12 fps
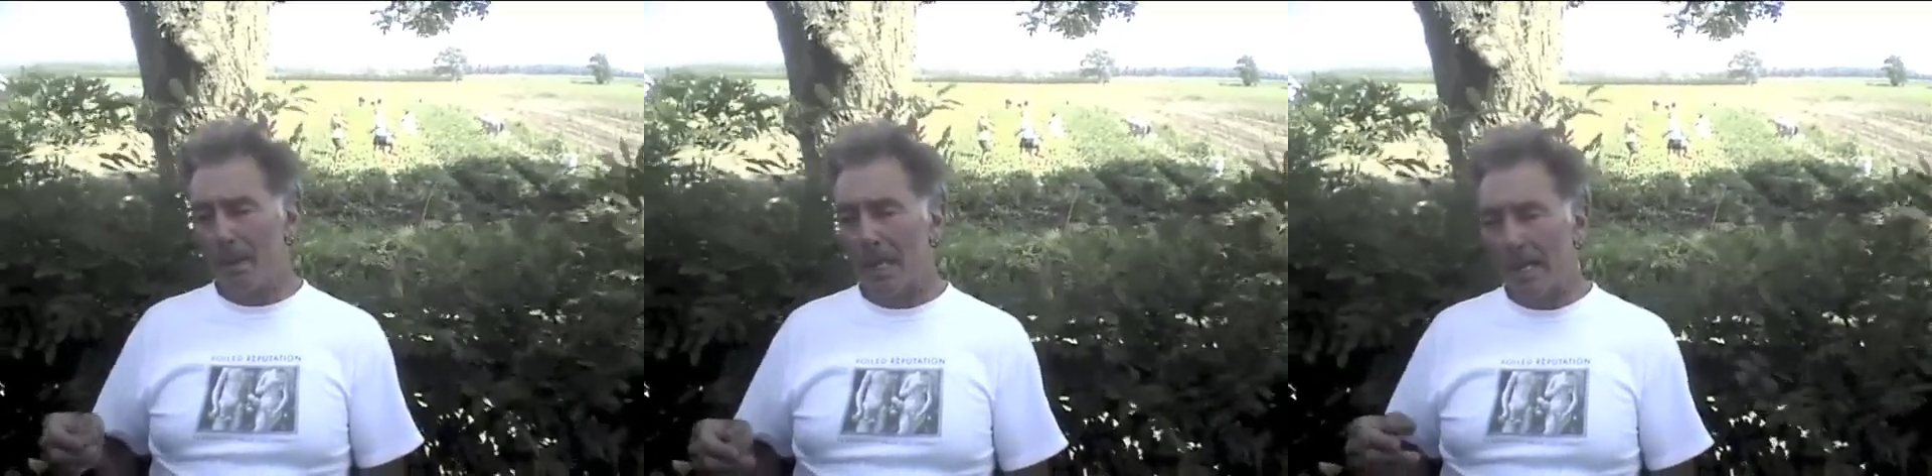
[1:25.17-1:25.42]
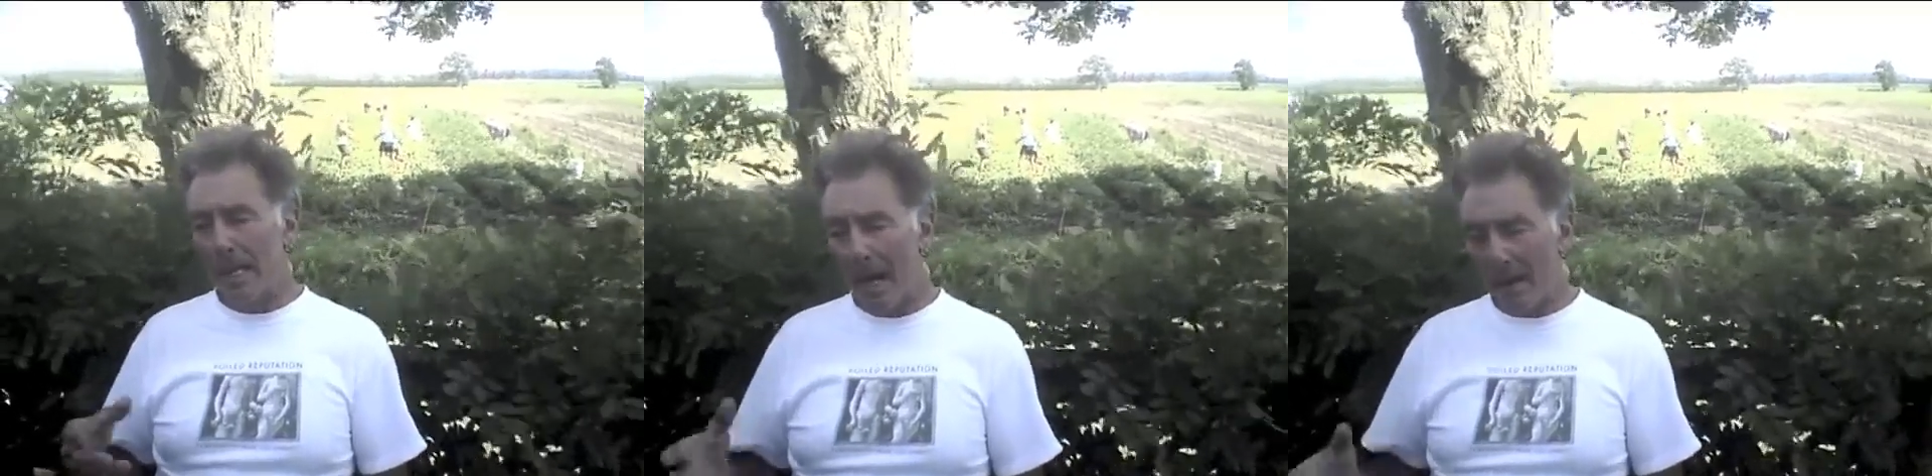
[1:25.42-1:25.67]

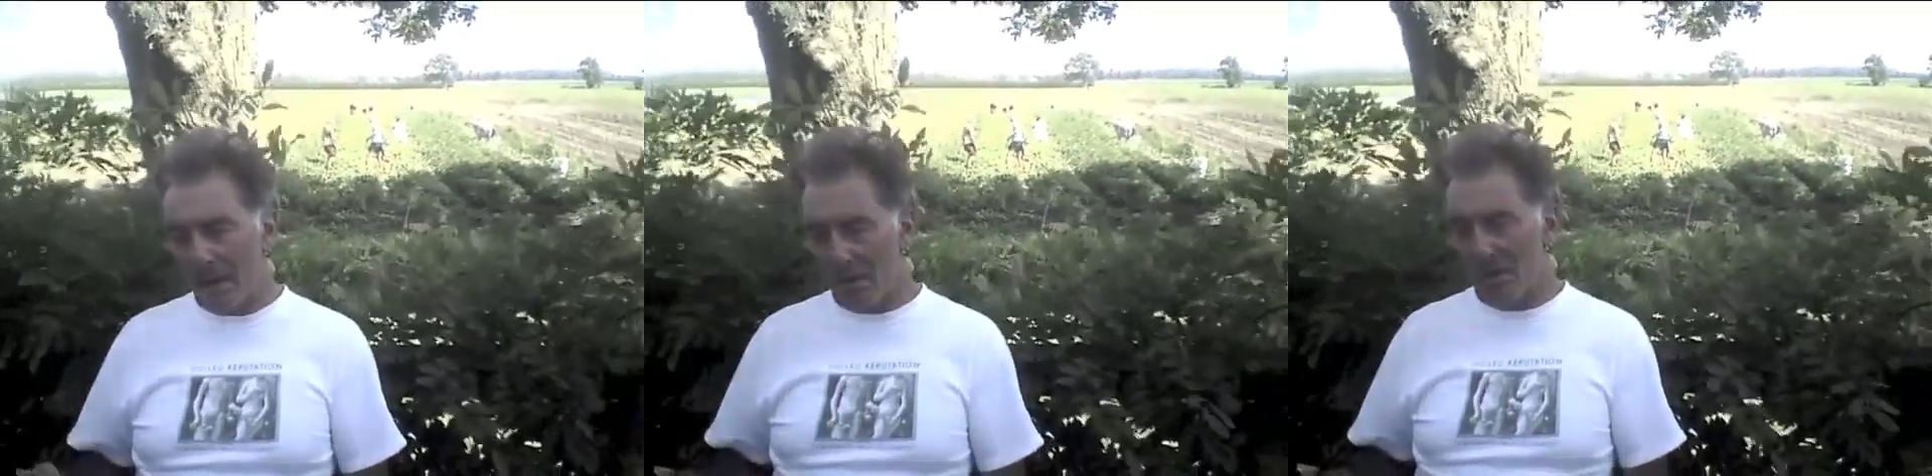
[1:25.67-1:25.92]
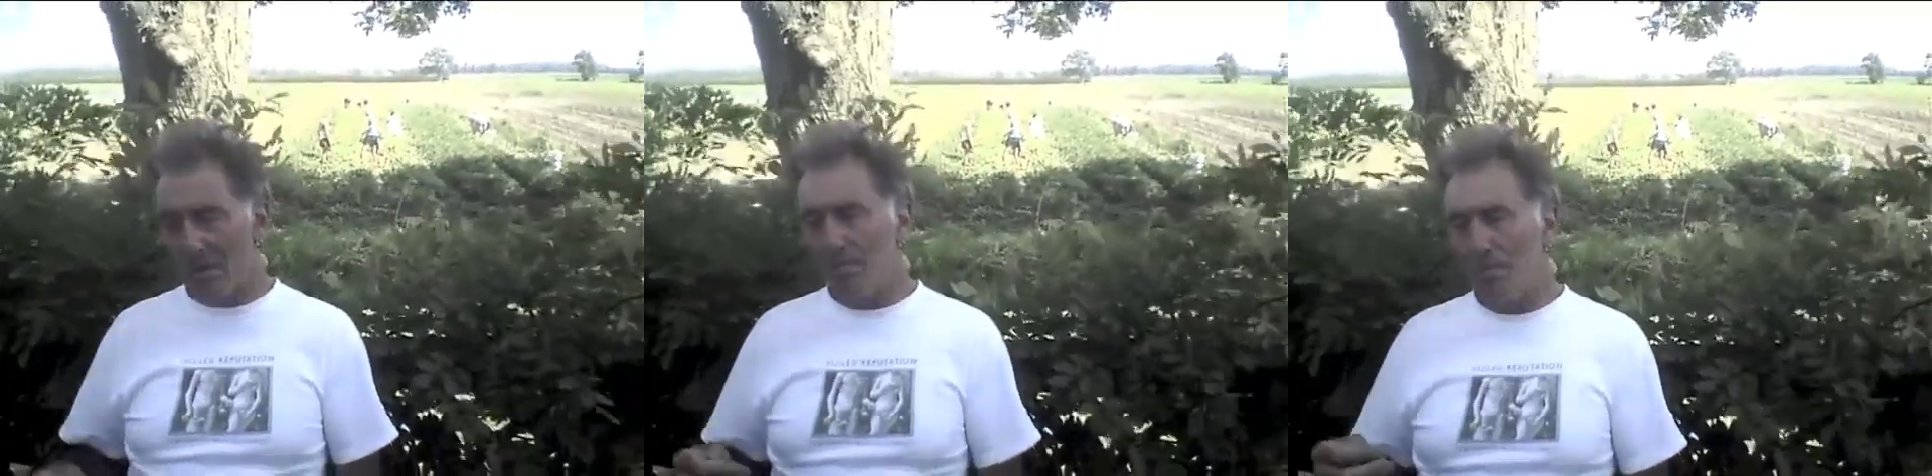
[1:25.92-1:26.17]
like
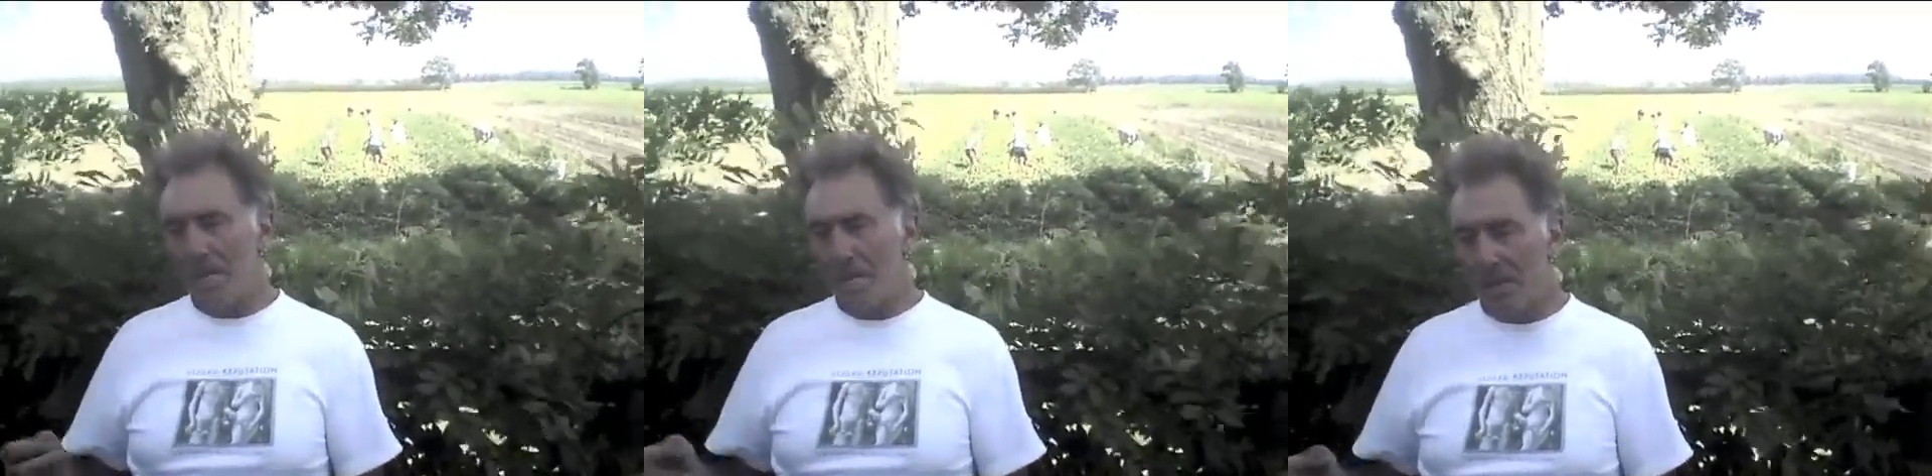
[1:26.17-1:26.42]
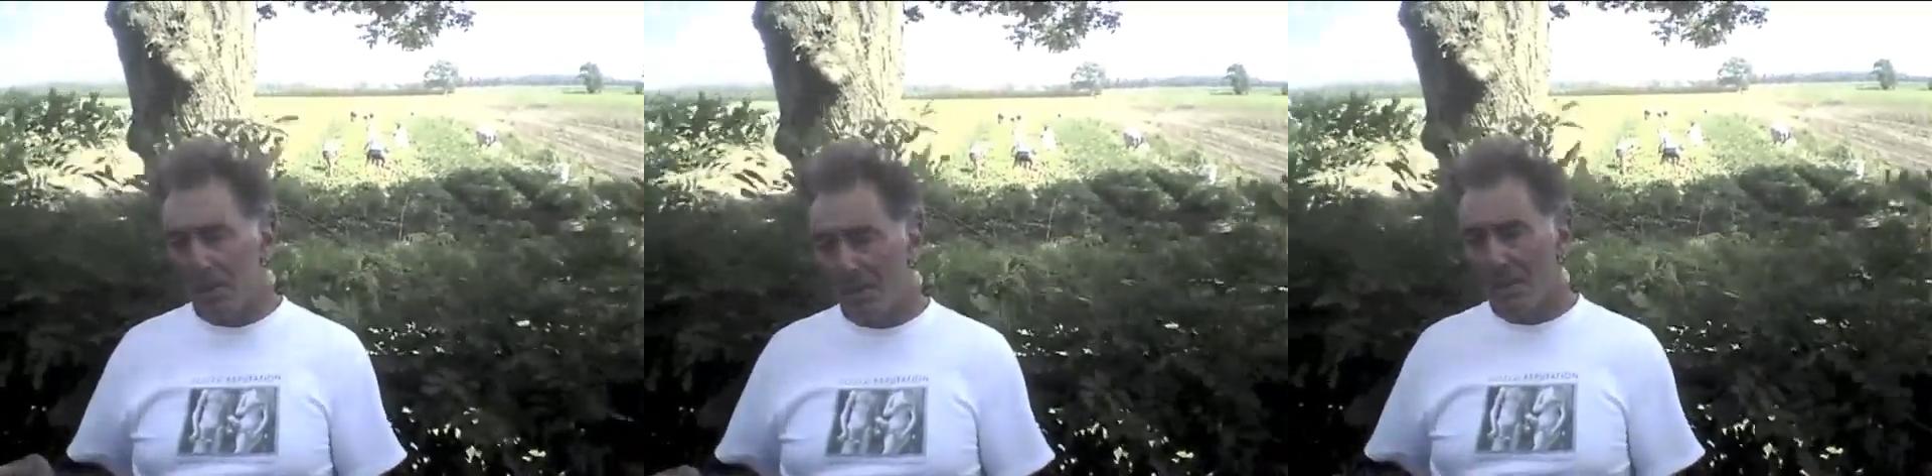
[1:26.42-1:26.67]
carrots,
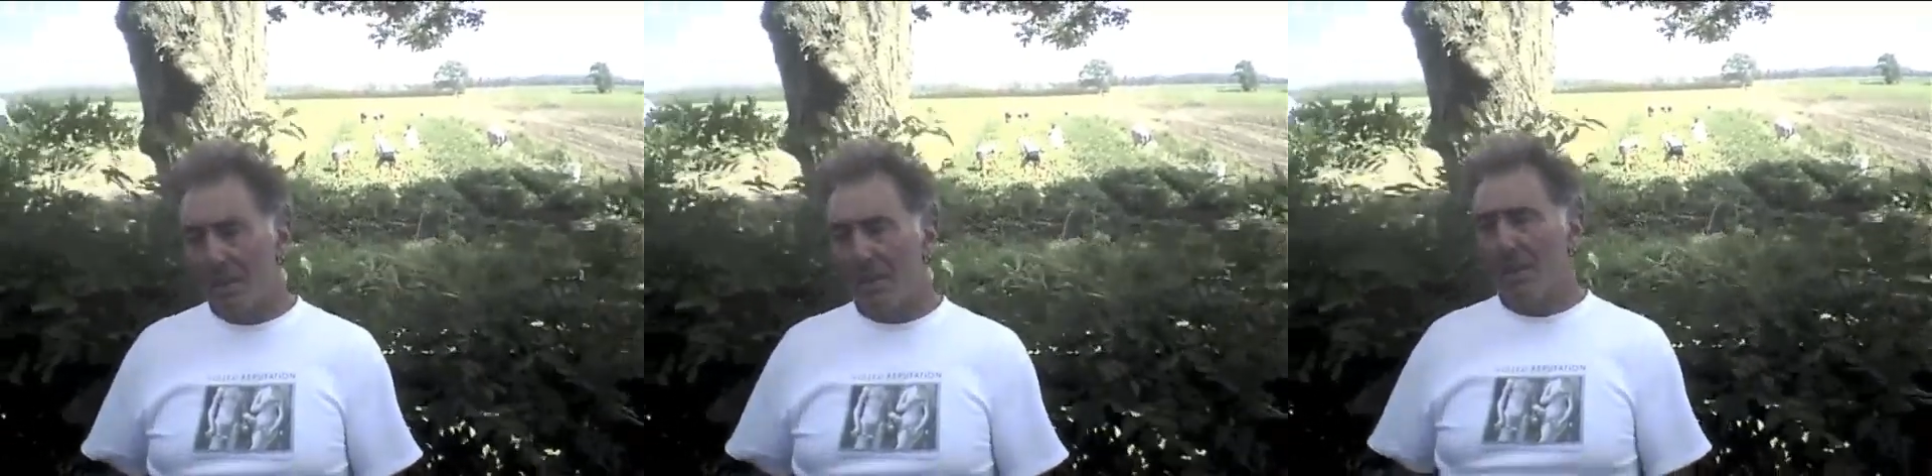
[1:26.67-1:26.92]
beets,